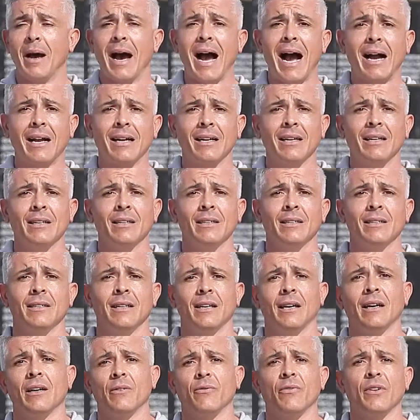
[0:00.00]
back
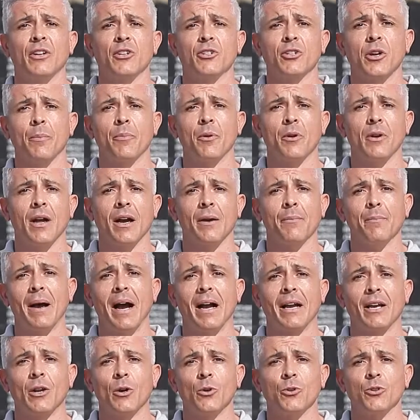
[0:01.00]
and finish up your night
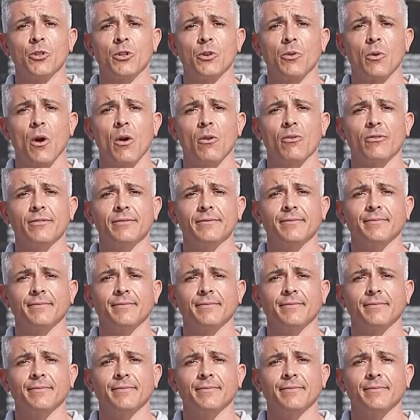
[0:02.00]
back in Ocean Grove.